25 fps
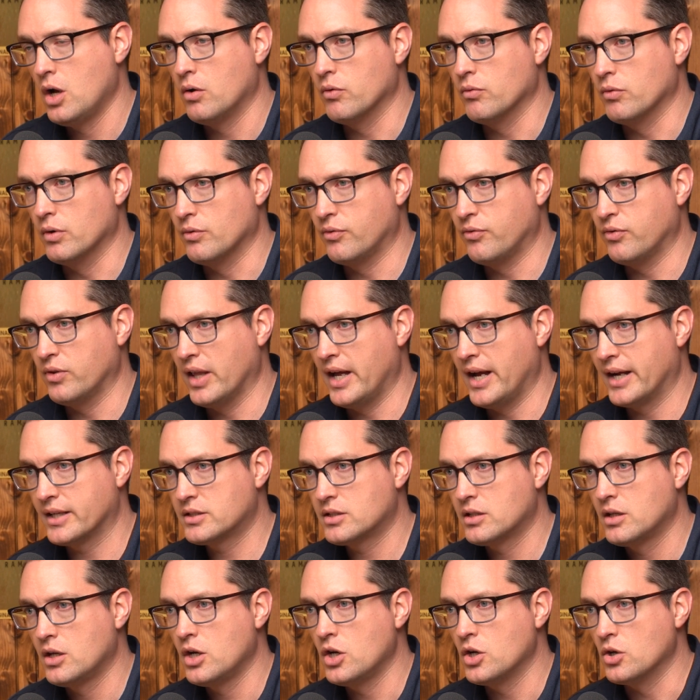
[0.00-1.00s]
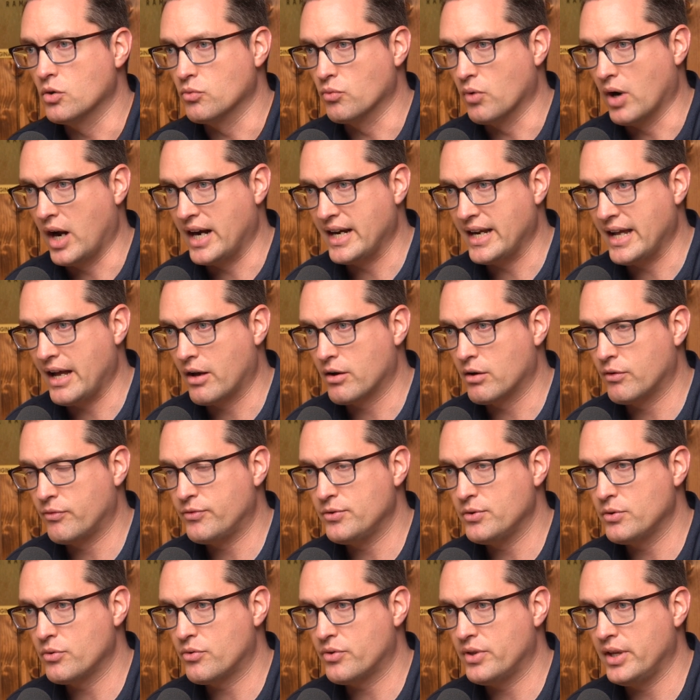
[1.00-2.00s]
reflect, write out a
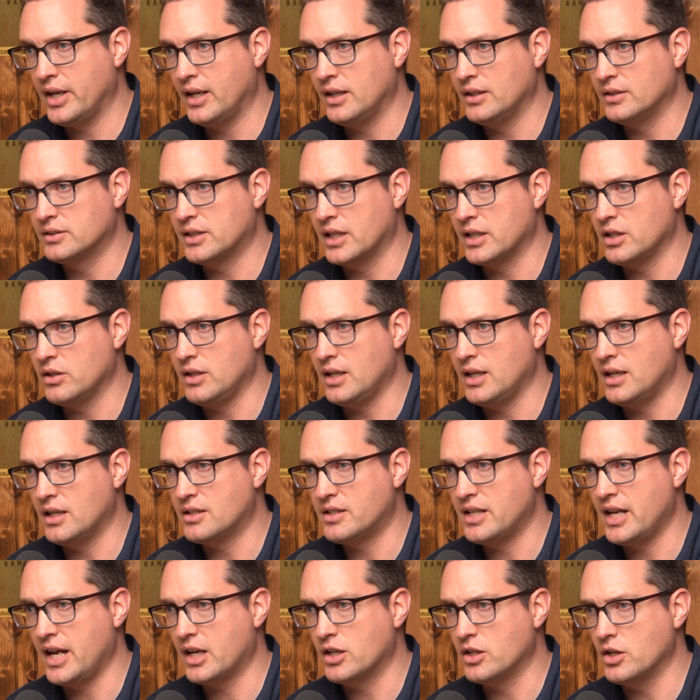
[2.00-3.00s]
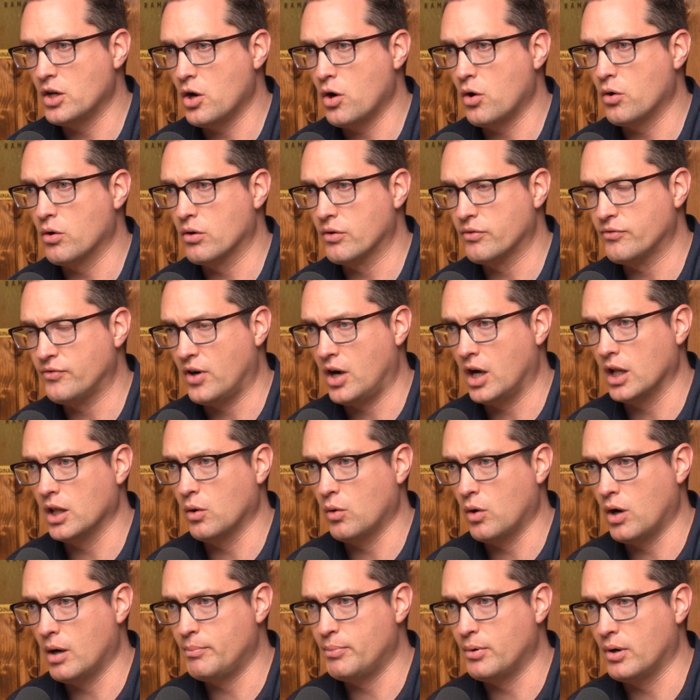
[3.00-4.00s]
few things that you need to take note or
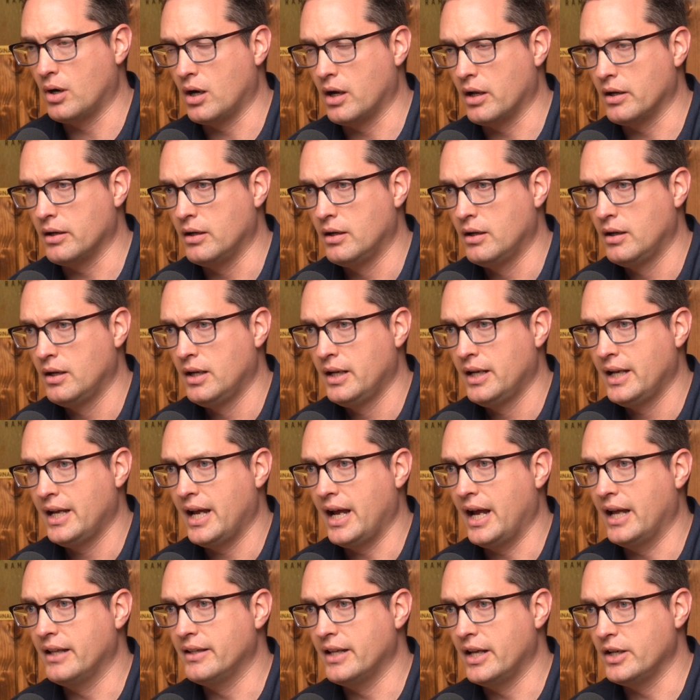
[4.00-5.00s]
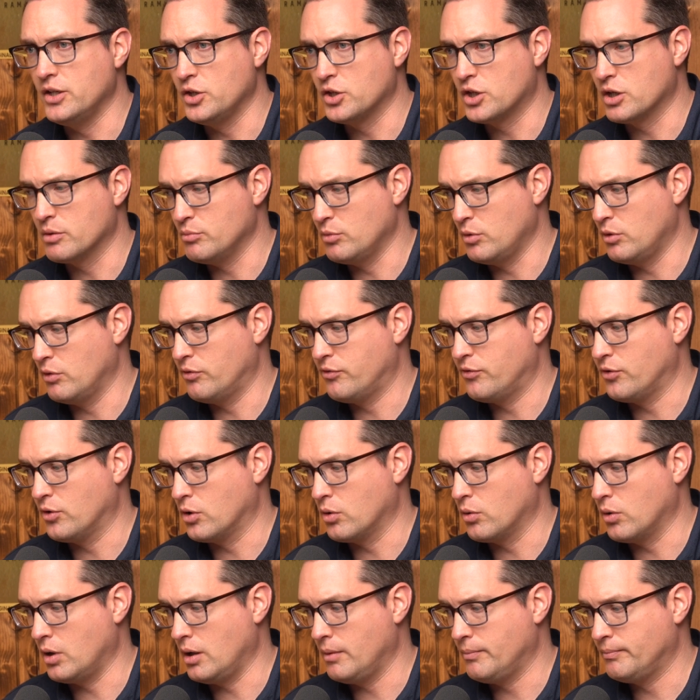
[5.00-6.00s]
follow up on, and then you can move
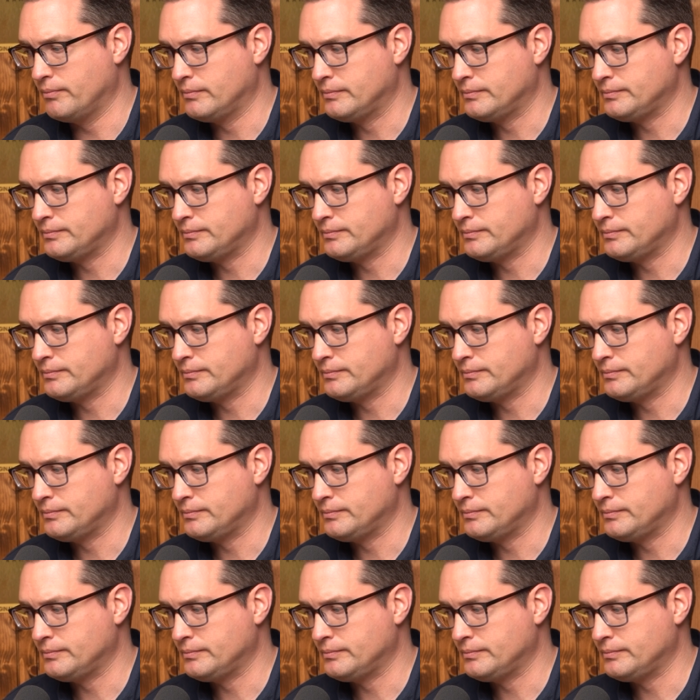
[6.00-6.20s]
forward.